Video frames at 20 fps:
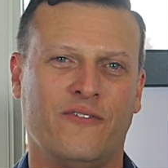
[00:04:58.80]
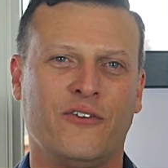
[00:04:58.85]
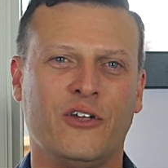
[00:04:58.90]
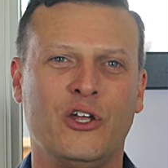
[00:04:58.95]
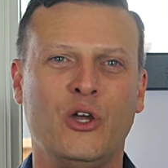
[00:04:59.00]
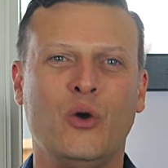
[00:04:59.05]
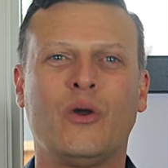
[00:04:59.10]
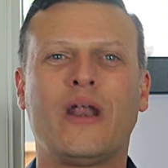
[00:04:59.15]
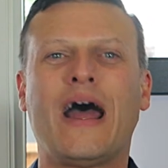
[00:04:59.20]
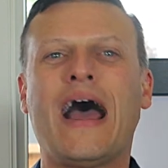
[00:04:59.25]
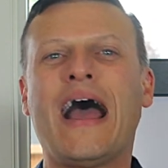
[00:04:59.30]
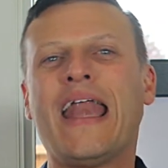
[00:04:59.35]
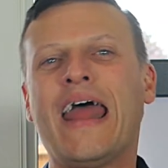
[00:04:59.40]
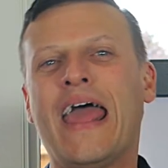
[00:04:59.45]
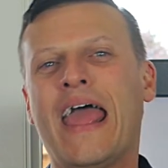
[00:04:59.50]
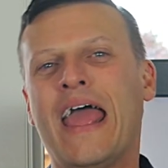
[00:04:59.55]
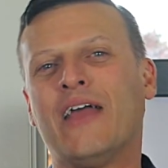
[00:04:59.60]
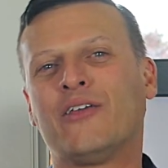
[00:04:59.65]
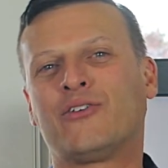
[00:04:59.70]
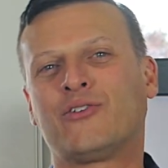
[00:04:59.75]
for you and I
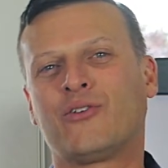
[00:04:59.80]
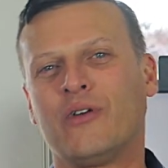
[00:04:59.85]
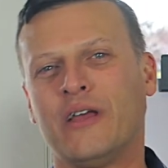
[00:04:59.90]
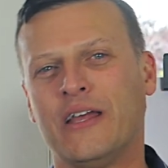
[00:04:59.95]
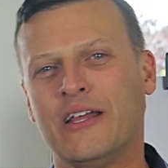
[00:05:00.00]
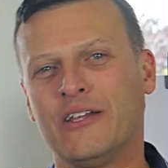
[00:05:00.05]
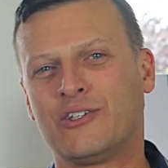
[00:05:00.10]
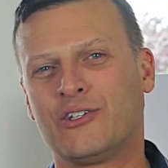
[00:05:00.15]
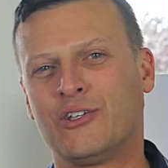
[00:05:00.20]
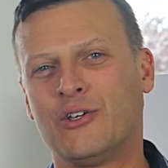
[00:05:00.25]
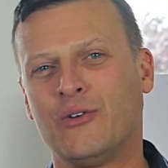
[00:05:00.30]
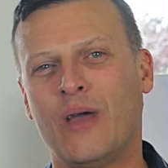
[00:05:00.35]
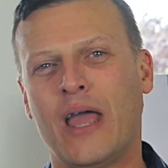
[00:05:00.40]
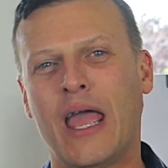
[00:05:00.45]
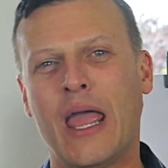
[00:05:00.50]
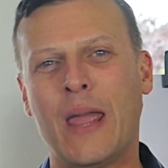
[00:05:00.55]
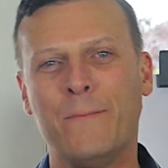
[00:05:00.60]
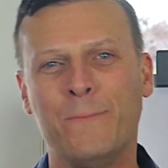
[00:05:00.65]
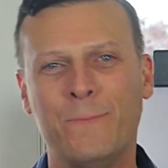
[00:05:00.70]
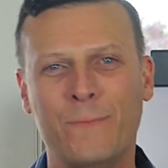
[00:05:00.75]
to enter into
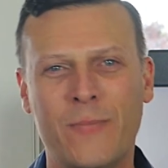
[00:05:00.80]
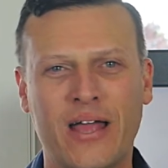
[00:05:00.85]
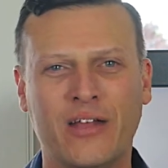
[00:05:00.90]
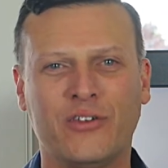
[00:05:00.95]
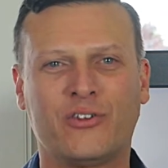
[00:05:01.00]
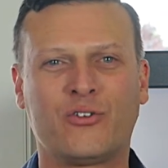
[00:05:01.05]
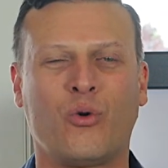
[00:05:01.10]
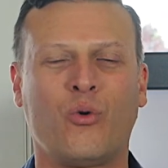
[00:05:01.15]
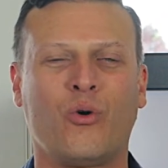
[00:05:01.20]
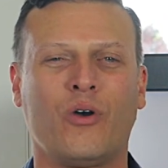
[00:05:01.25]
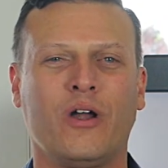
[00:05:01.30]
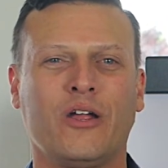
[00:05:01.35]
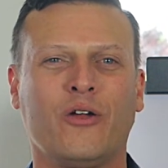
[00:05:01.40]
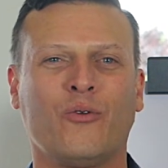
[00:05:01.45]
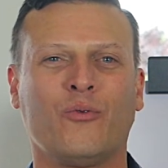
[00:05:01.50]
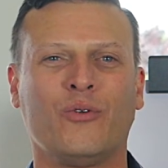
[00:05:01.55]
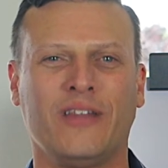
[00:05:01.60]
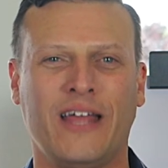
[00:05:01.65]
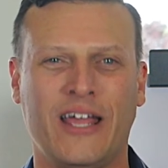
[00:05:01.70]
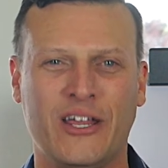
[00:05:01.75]
a mentoring
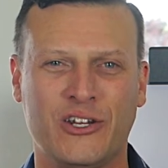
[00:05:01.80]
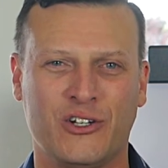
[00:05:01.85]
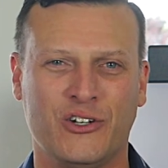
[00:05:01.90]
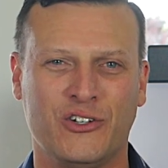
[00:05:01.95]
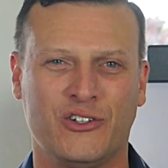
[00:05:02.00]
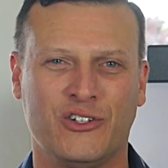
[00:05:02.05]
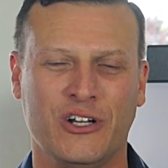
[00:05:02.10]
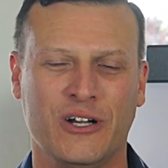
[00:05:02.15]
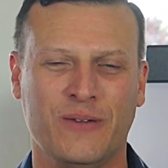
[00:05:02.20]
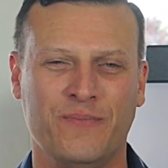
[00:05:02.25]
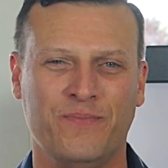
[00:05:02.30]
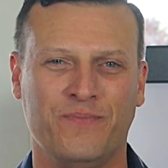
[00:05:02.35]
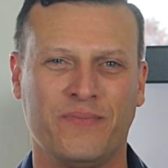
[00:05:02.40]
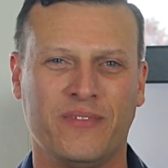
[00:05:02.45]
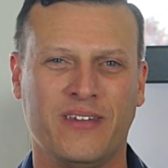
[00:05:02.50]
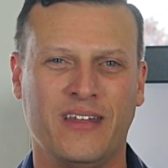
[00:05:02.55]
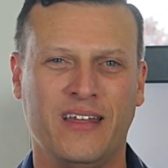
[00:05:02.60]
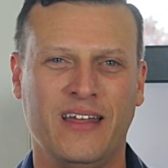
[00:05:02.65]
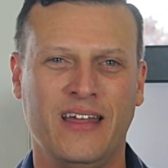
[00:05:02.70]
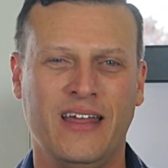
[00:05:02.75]
relationship.
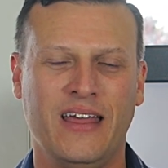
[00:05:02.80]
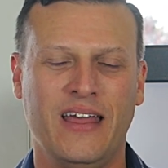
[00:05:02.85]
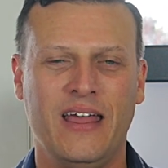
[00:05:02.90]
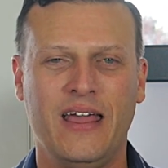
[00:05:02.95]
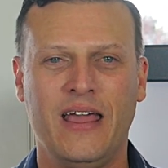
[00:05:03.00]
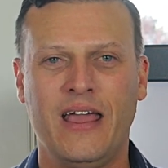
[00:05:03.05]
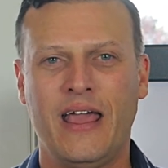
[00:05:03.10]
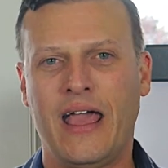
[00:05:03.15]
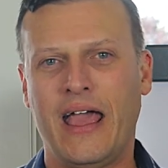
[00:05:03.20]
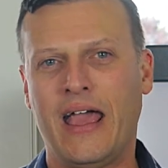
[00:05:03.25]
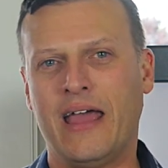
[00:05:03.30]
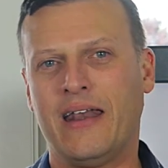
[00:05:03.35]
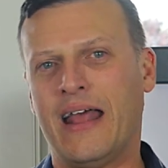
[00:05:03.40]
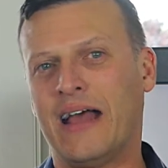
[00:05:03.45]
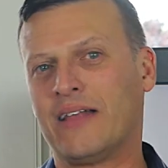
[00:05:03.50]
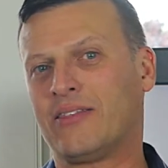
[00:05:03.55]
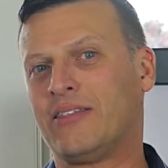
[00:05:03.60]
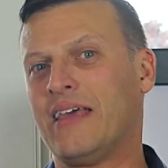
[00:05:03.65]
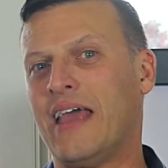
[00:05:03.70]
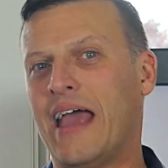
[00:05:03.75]
And
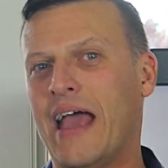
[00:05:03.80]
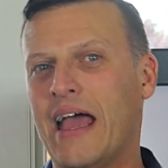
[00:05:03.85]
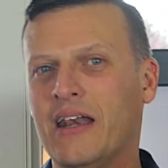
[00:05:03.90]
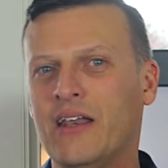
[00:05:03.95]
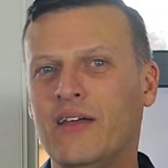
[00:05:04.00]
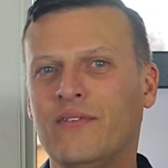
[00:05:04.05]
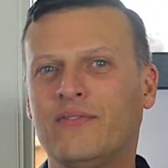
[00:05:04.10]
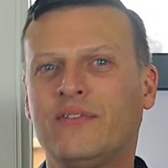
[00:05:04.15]
at the end